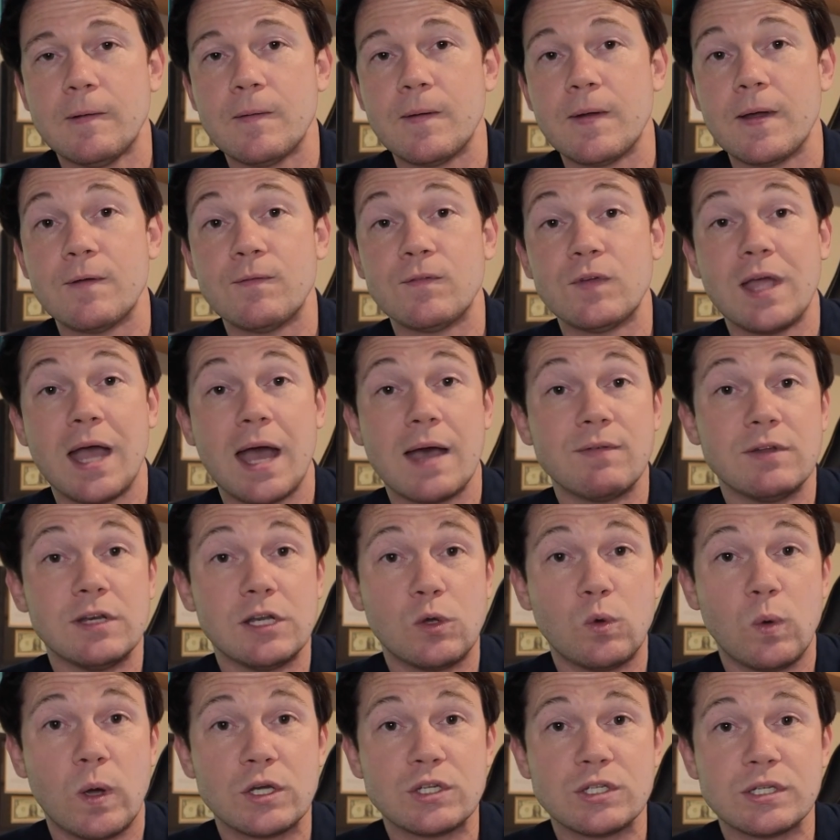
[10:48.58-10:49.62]
If you have any
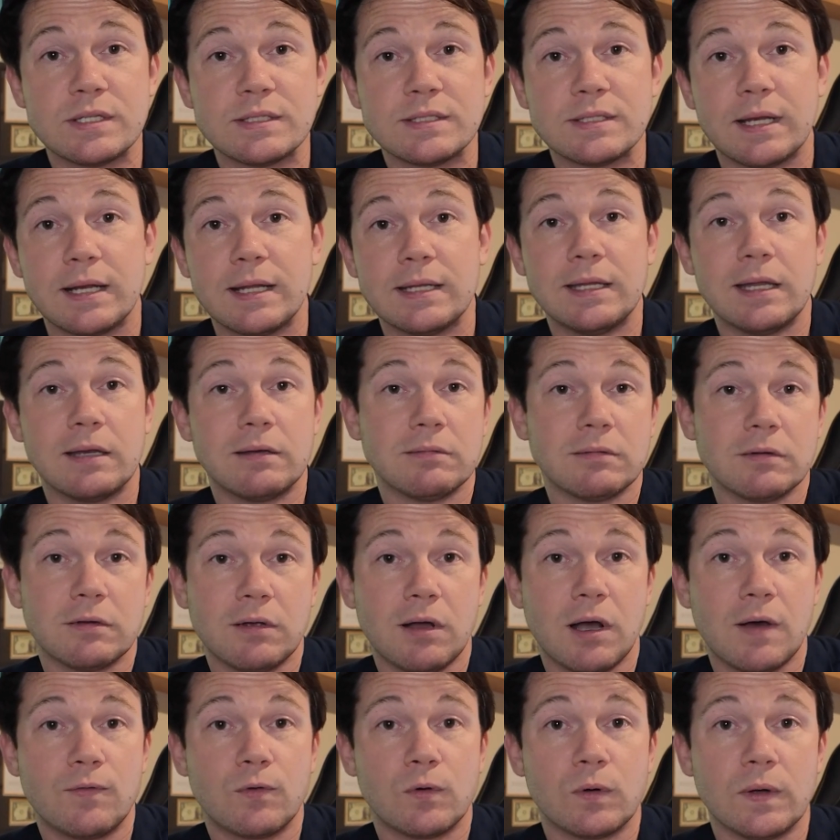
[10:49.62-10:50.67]
questions that I didn't
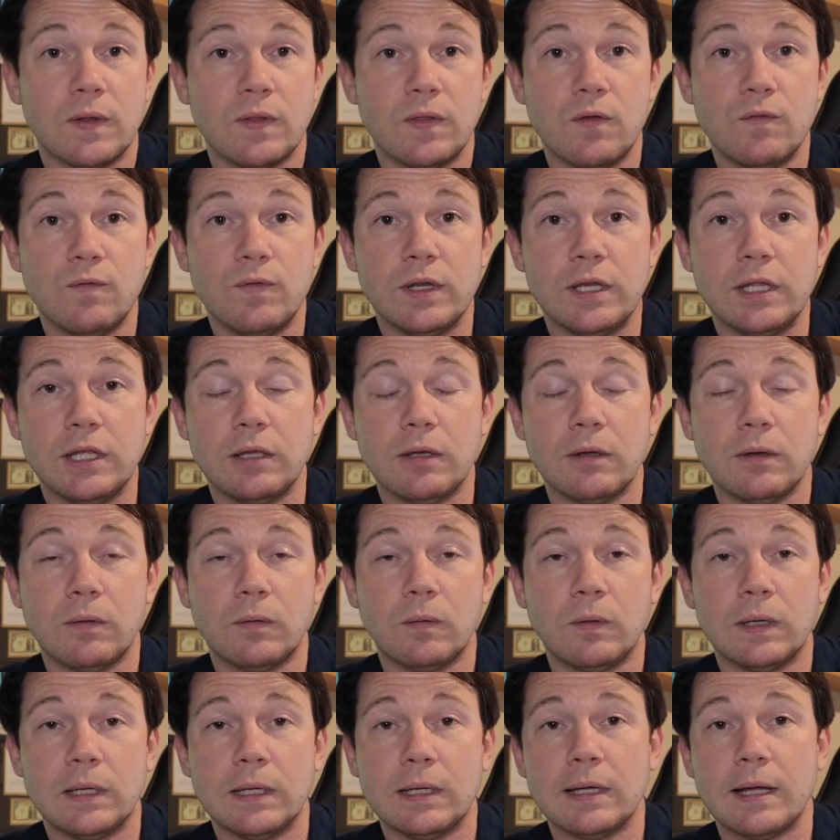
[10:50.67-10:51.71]
cover in the video,
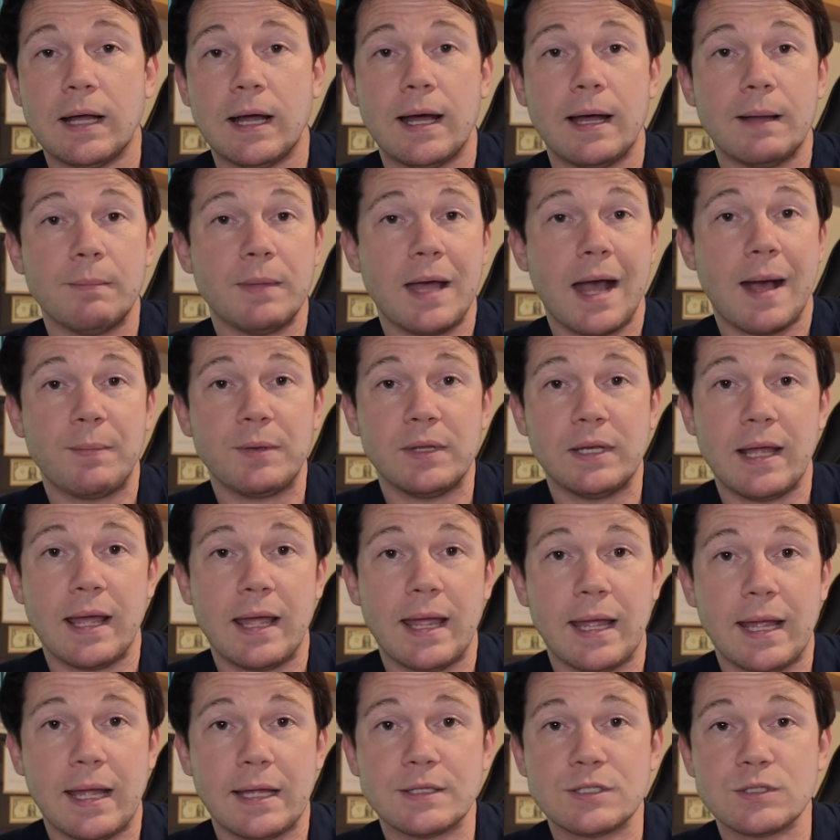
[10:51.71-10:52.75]
I'm happy to
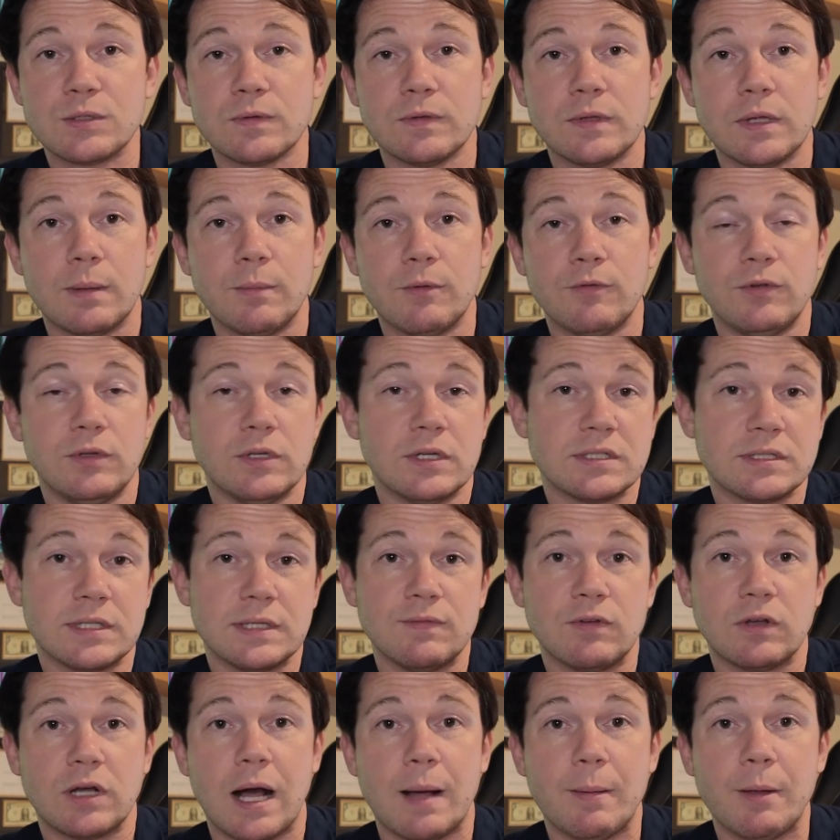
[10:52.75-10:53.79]
answer them if you just leave
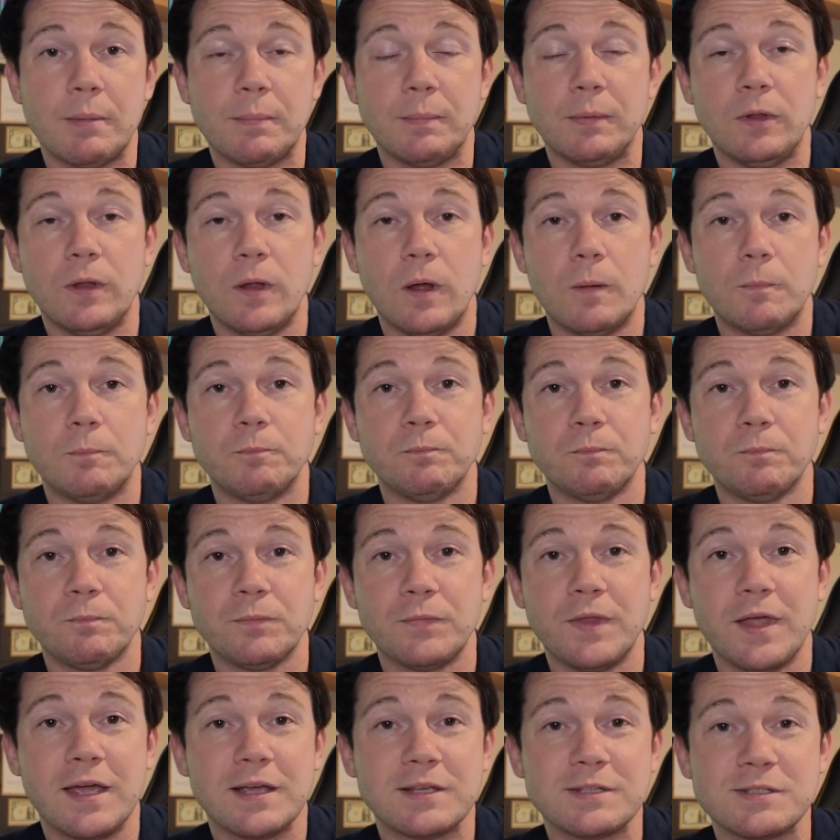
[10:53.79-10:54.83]
a comment below.
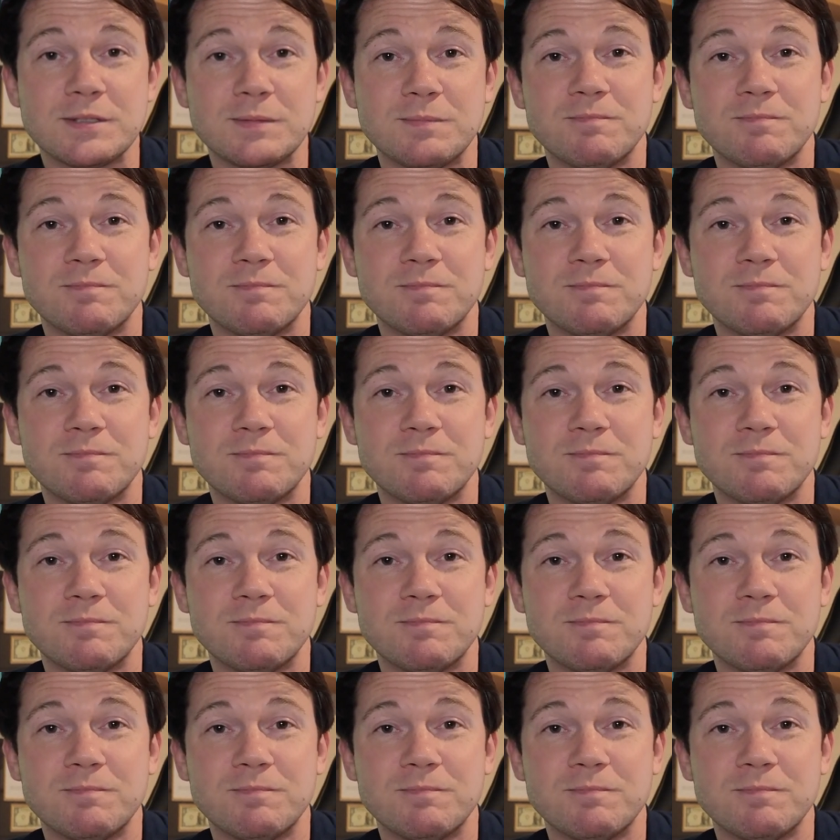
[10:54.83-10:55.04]
Thanks.